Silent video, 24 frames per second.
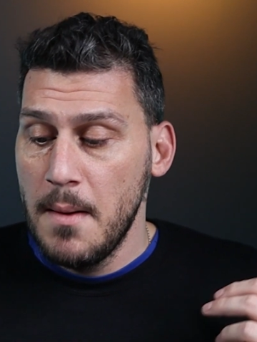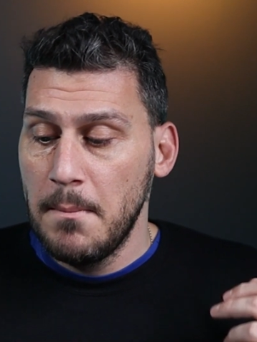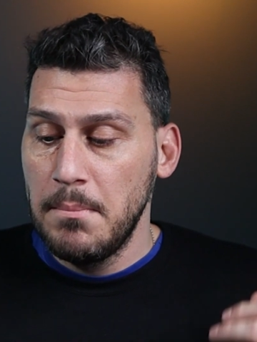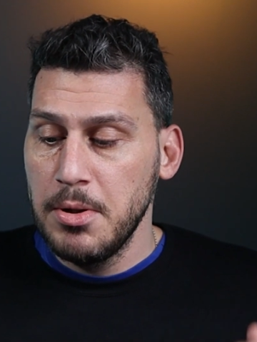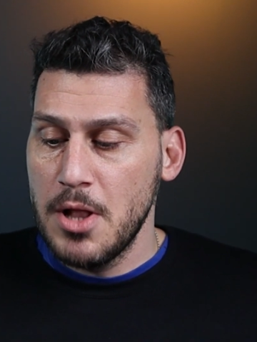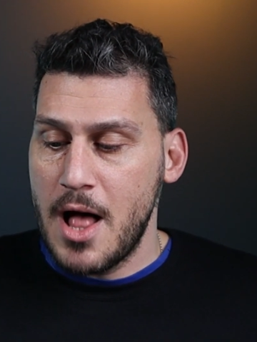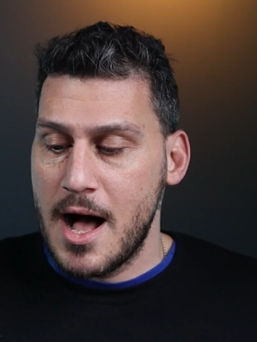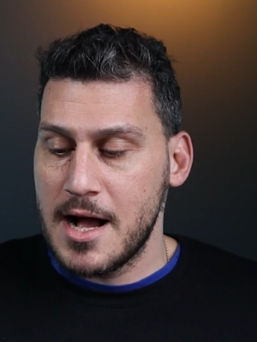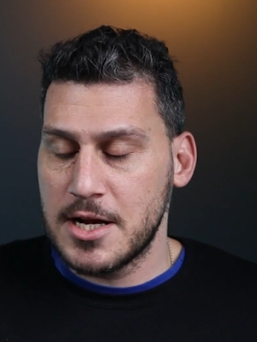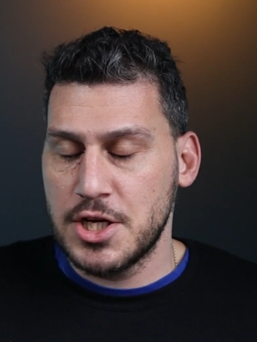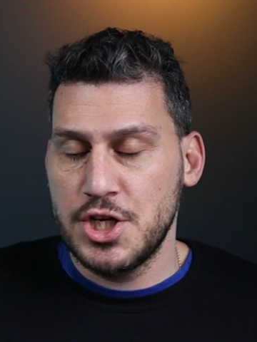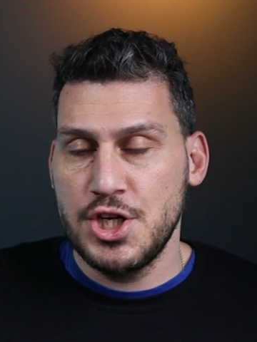
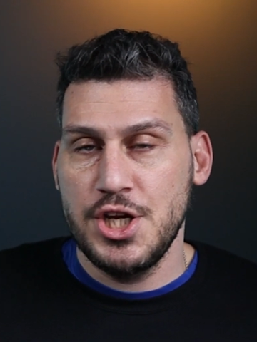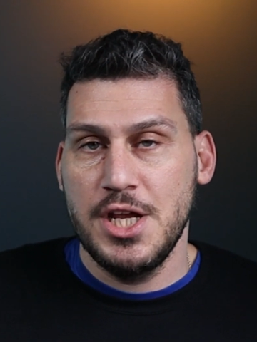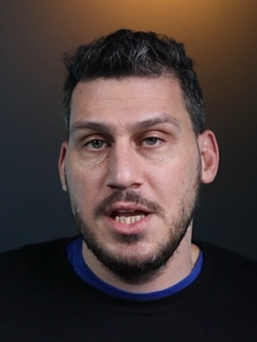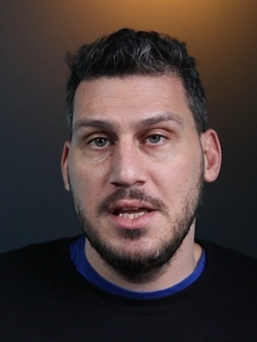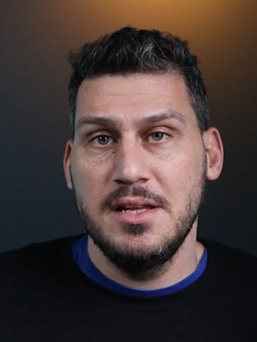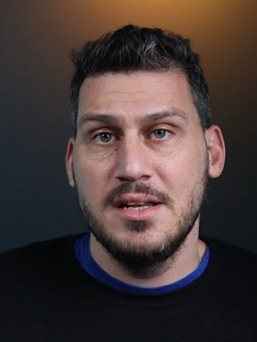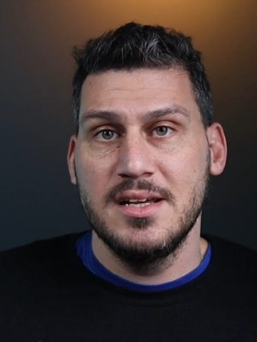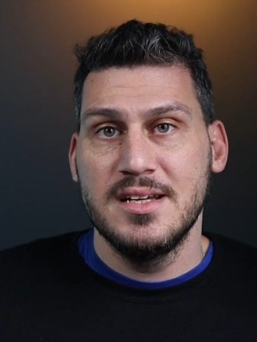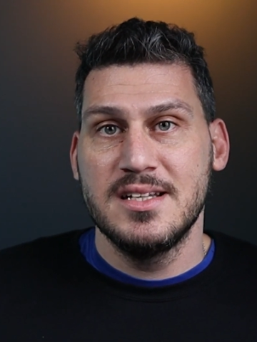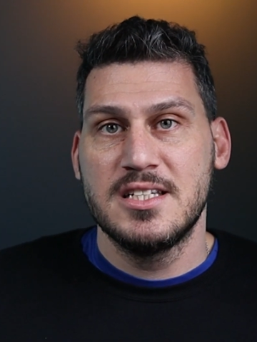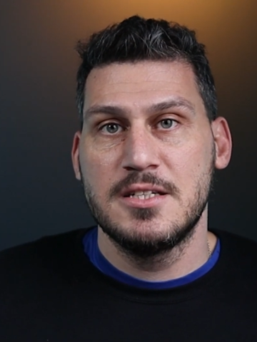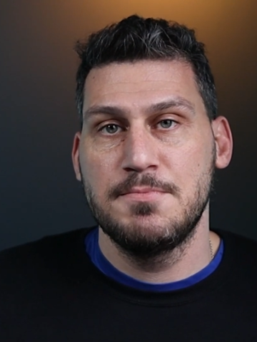
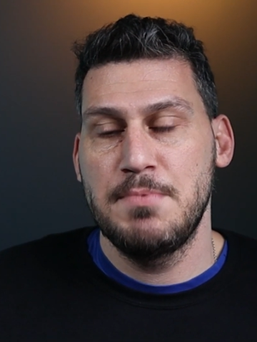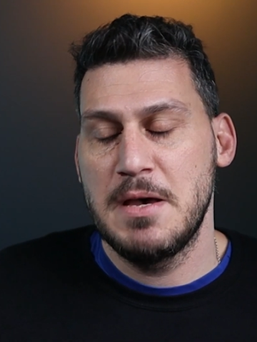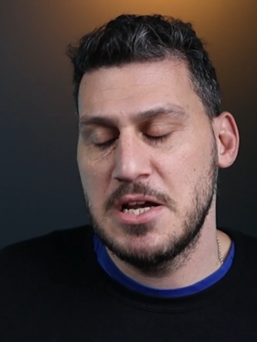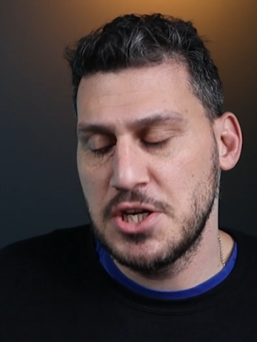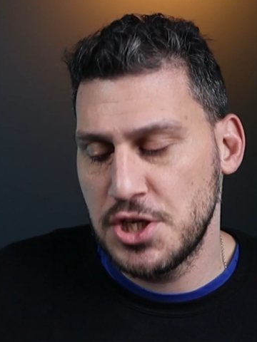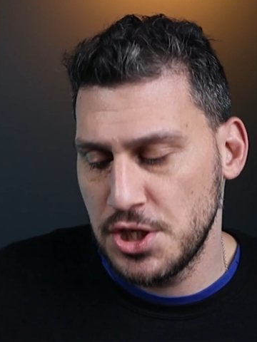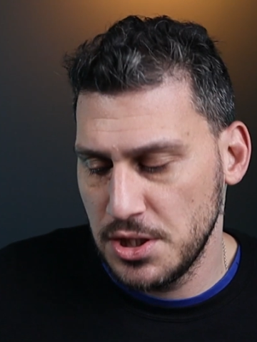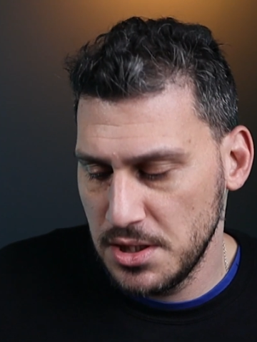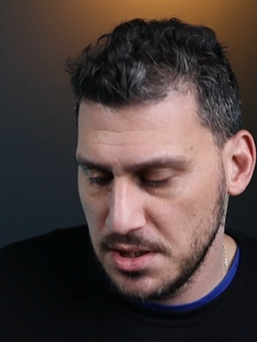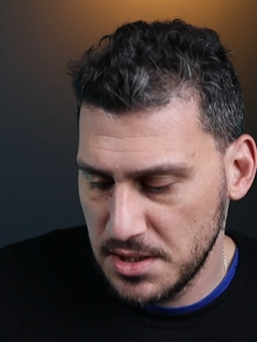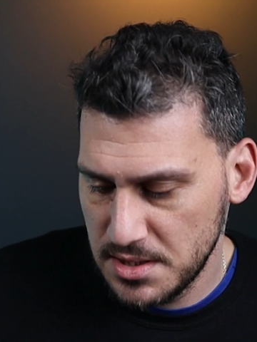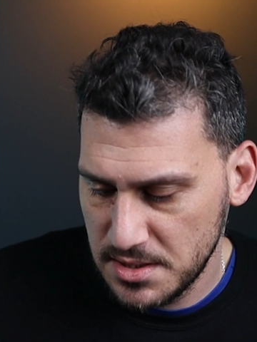blockchain
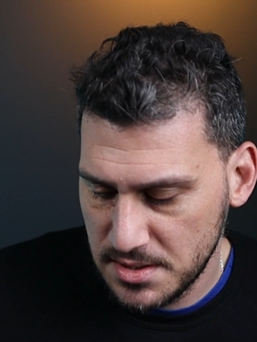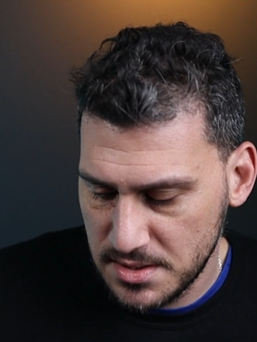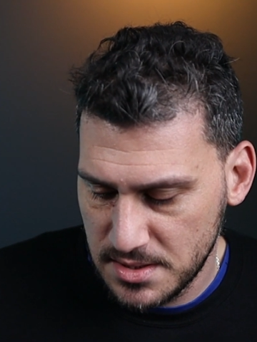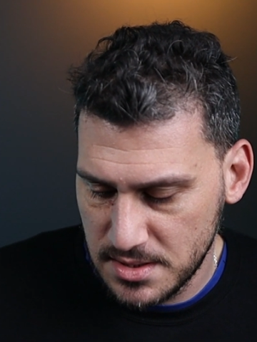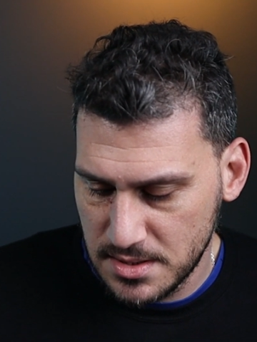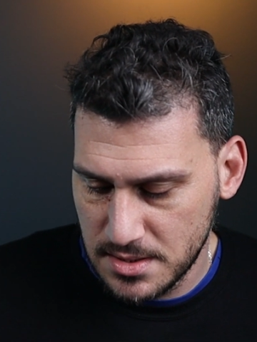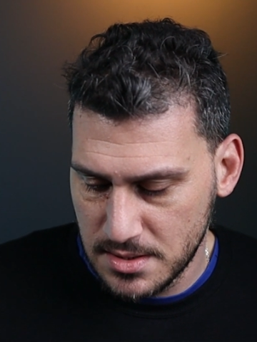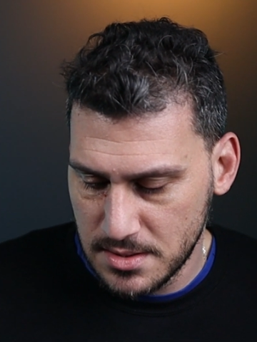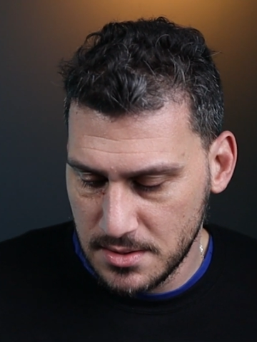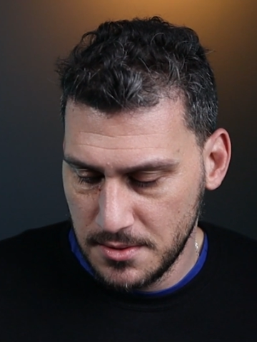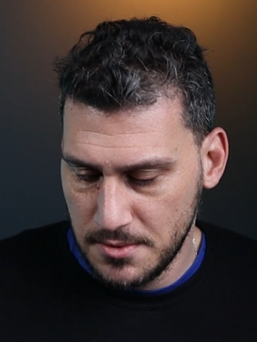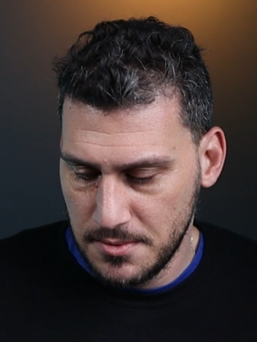
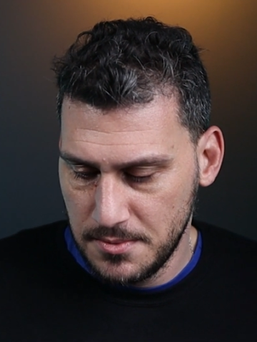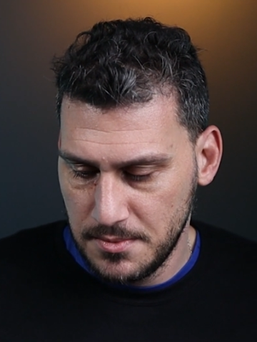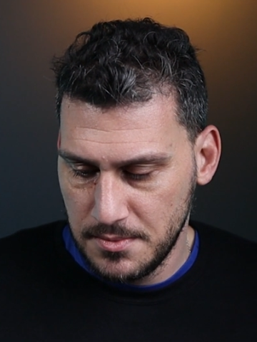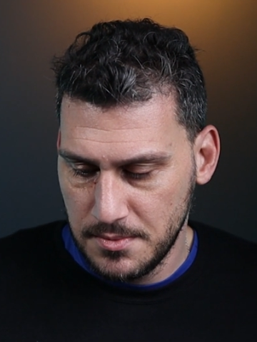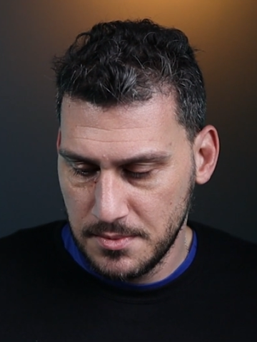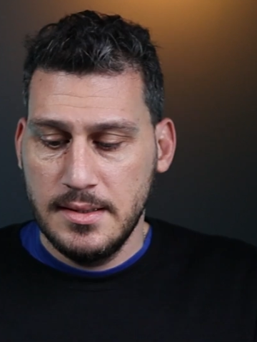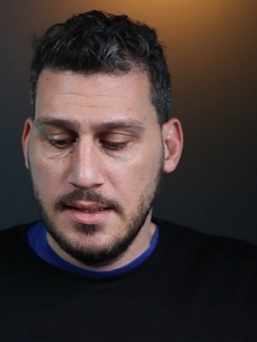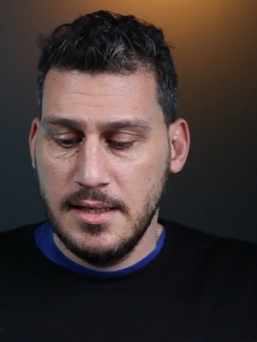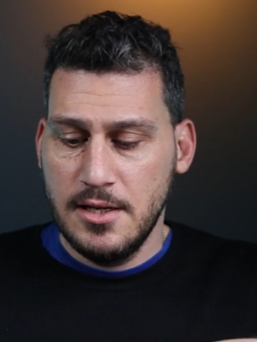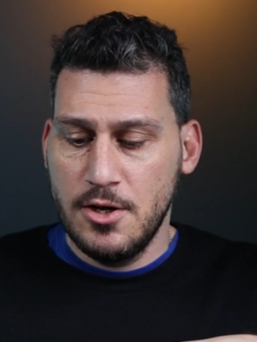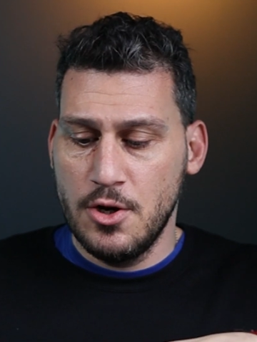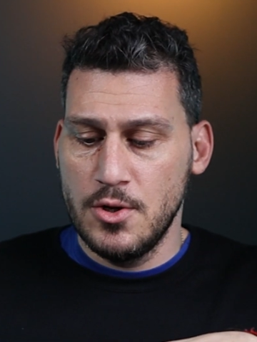specialists.
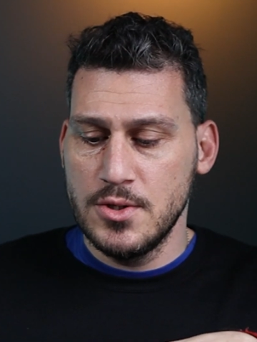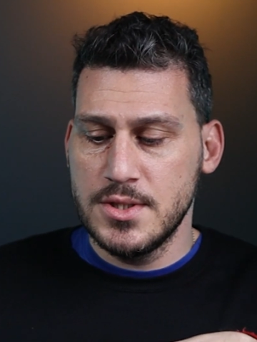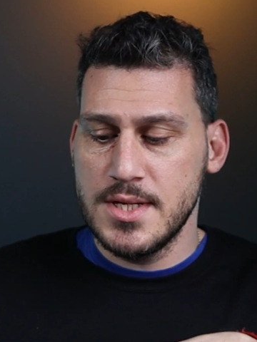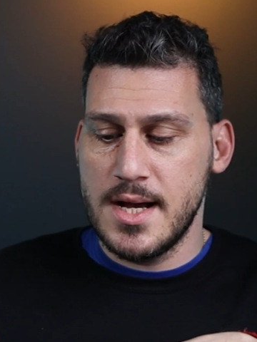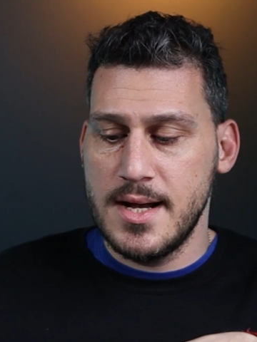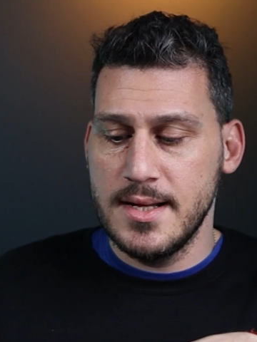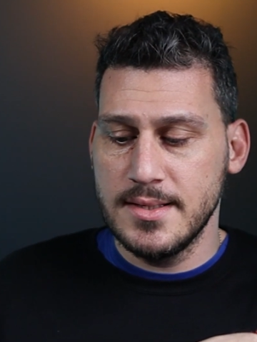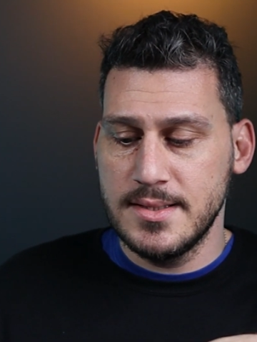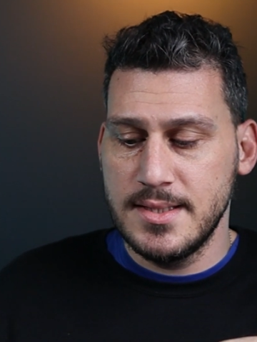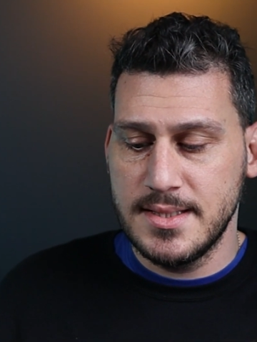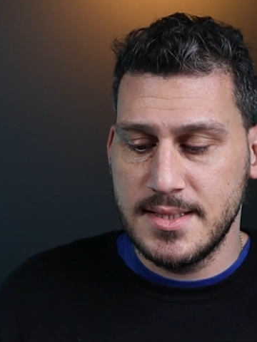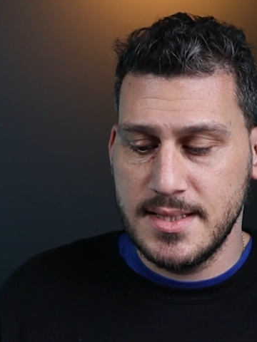He goes
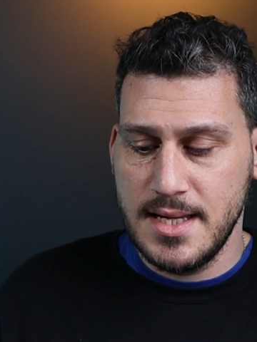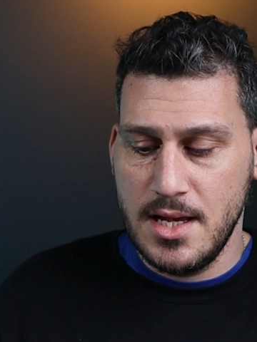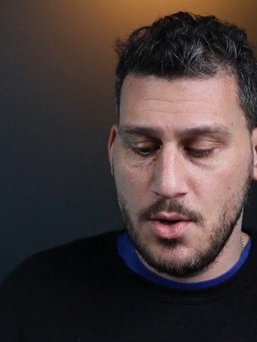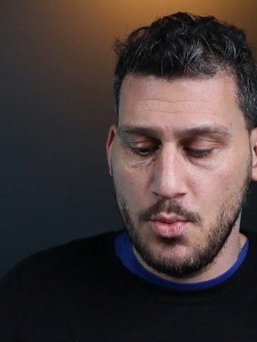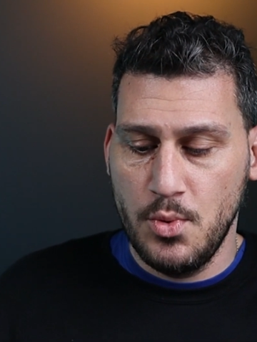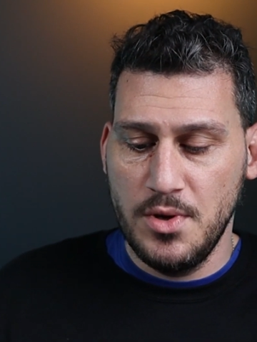on to say,